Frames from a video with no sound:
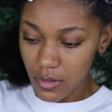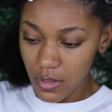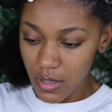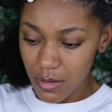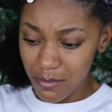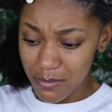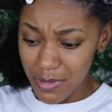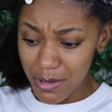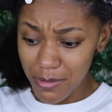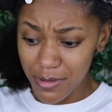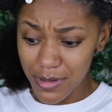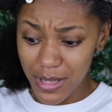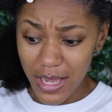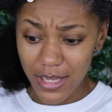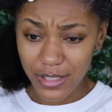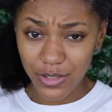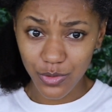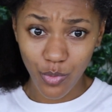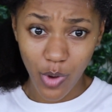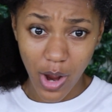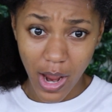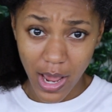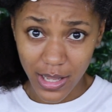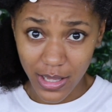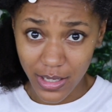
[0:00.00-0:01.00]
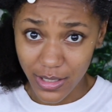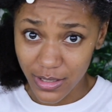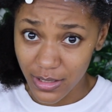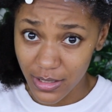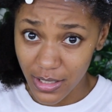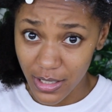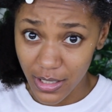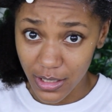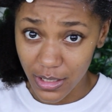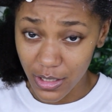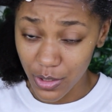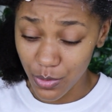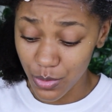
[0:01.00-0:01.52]
Maybe that's why they
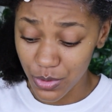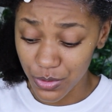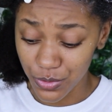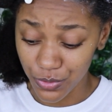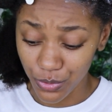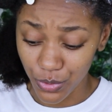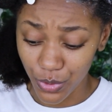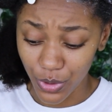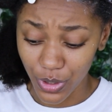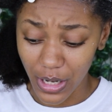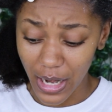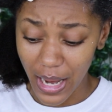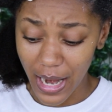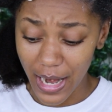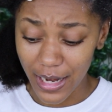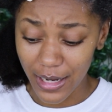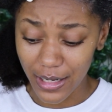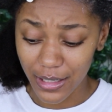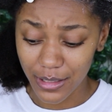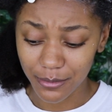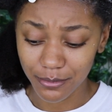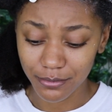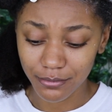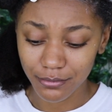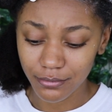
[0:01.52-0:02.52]
said it was for like